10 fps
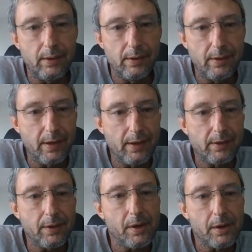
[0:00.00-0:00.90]
the
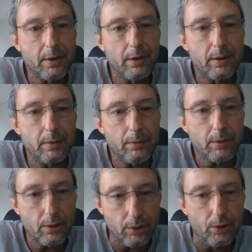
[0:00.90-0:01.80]
entire
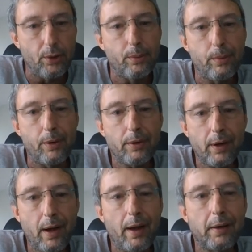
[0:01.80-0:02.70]
global
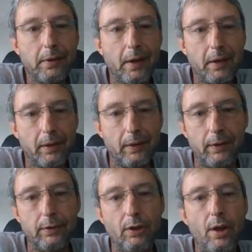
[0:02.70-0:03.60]
contact
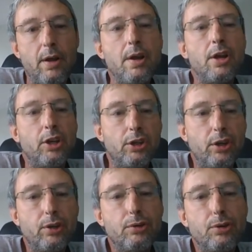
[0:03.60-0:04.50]
list.
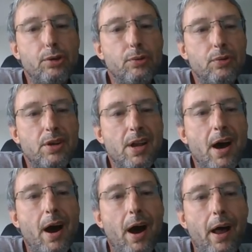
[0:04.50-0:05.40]
You do
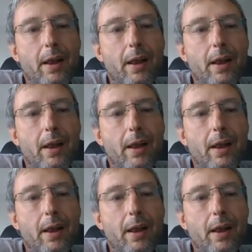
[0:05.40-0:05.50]
not